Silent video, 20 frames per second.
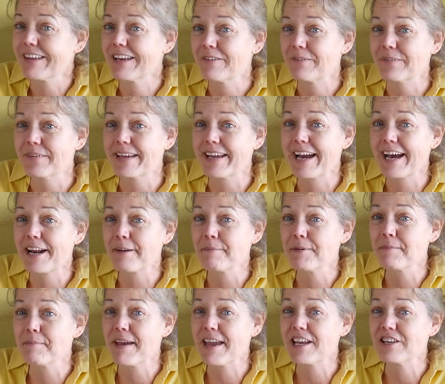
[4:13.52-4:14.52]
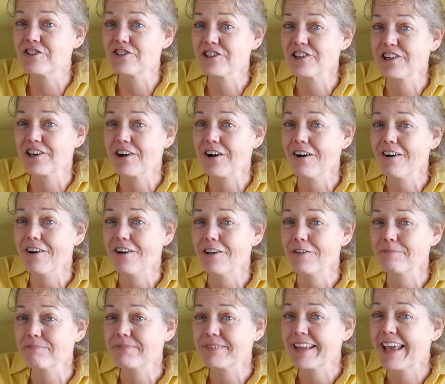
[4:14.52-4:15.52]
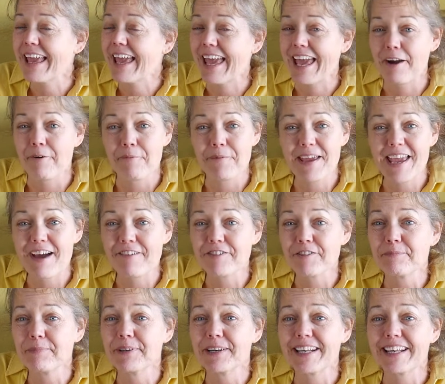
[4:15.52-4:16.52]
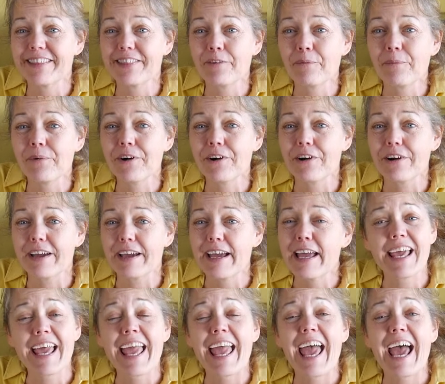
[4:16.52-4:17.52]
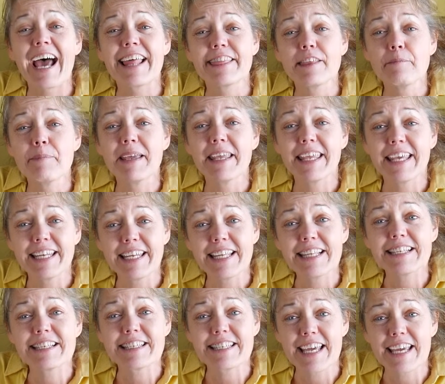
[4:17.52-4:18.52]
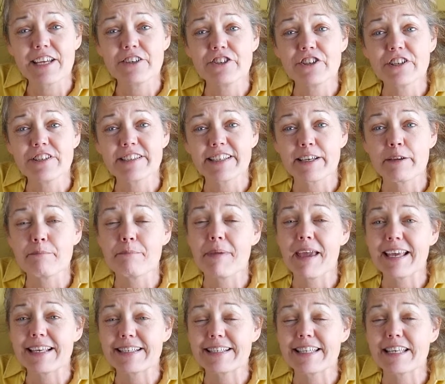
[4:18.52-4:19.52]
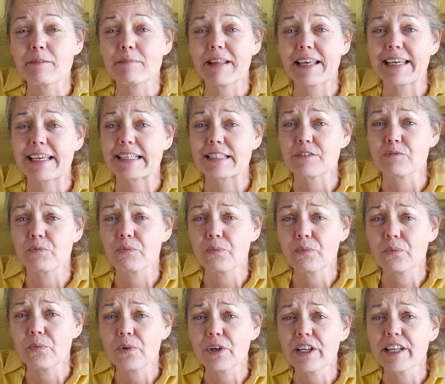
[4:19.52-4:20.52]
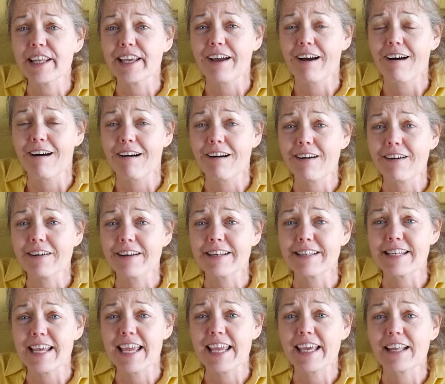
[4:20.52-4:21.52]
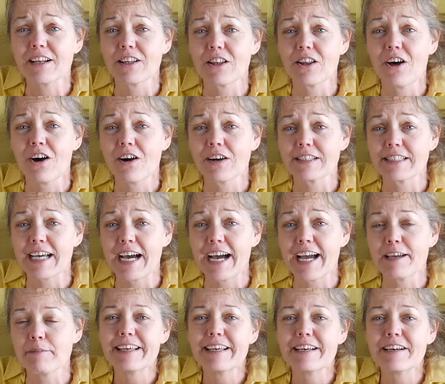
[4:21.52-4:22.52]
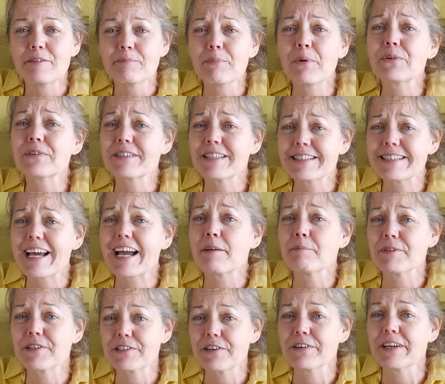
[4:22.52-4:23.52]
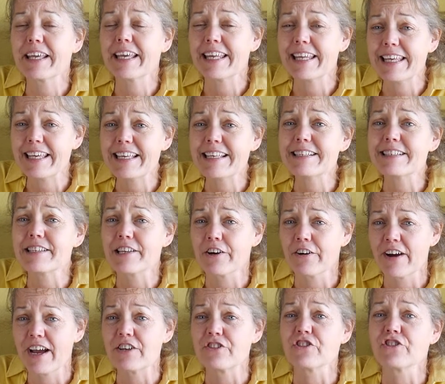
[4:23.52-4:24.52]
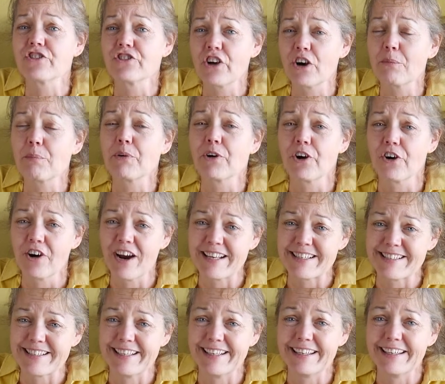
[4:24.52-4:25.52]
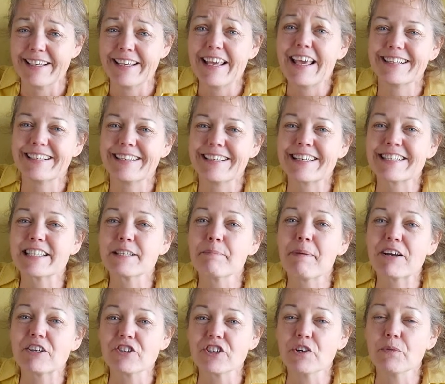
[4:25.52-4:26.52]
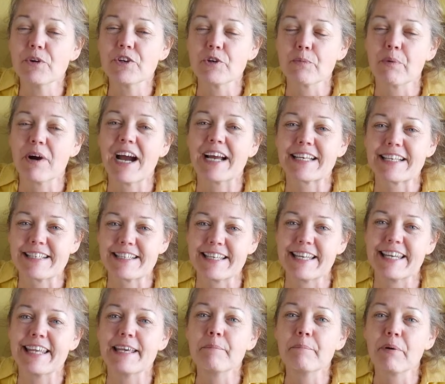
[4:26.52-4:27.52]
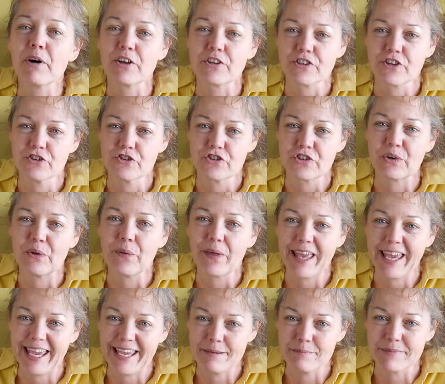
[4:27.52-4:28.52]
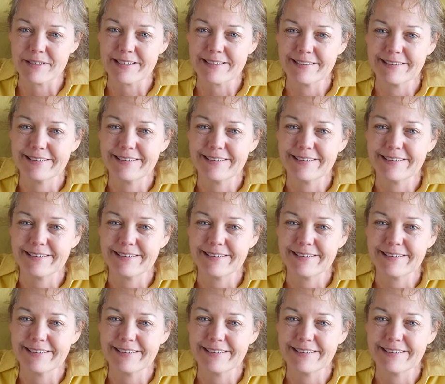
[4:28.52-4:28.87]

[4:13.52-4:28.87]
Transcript: we gotta be patient and calm, and we have to put in the work. At the beginning stages, it may seem like it's really hard and taking a long time. Most of the time it's gonna get easier as you start progressing, especially when you're practicing impulse control games.